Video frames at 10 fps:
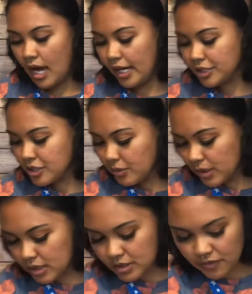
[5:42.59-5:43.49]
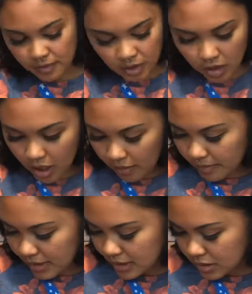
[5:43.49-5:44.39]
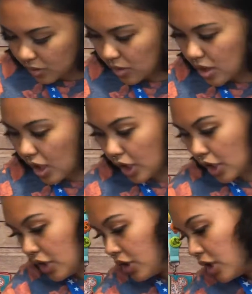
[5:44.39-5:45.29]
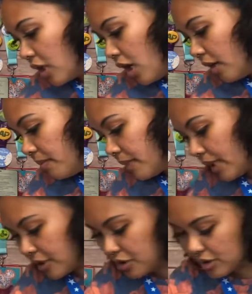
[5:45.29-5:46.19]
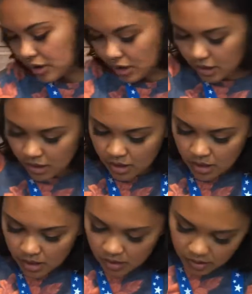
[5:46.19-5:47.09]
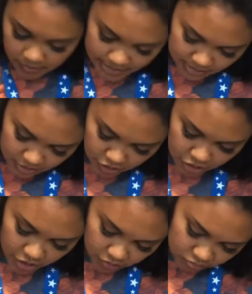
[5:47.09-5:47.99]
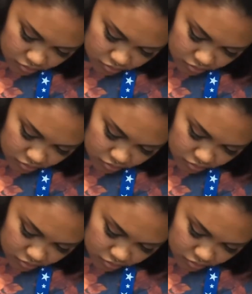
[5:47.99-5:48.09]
I actually won this from her op as another op, actually. Where did scissors go?